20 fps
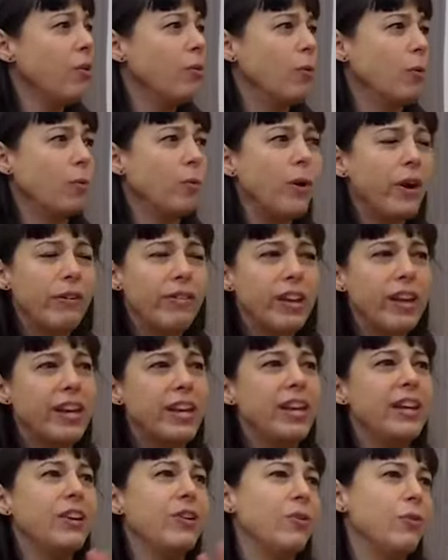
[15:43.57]
or where they
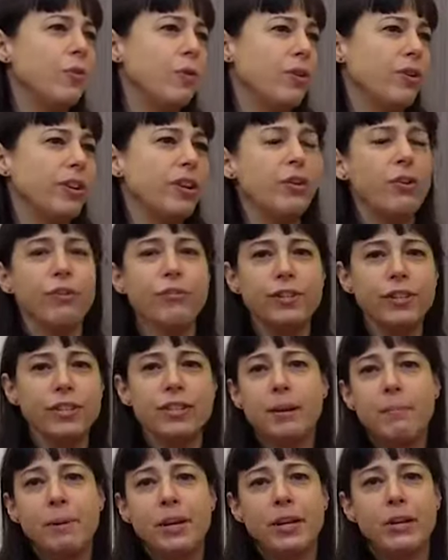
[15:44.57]
eat, or, you know, if
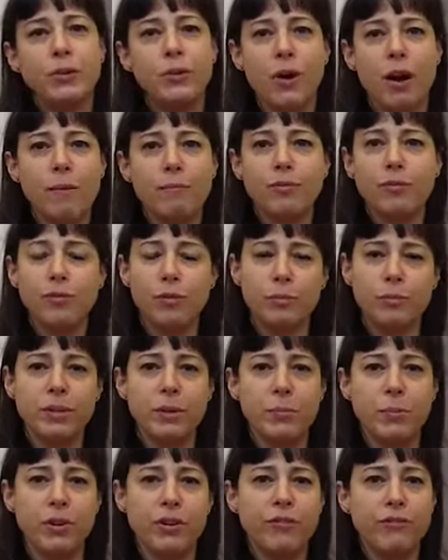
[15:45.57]
it's somebody who comes from
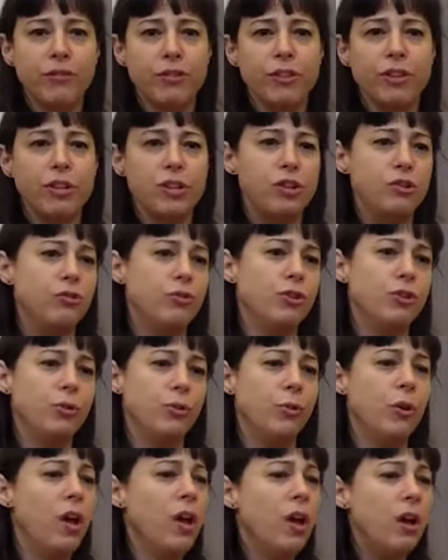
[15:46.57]
somewhere different than you
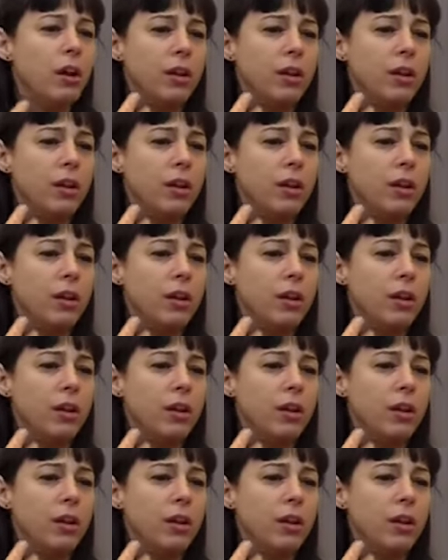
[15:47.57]
do,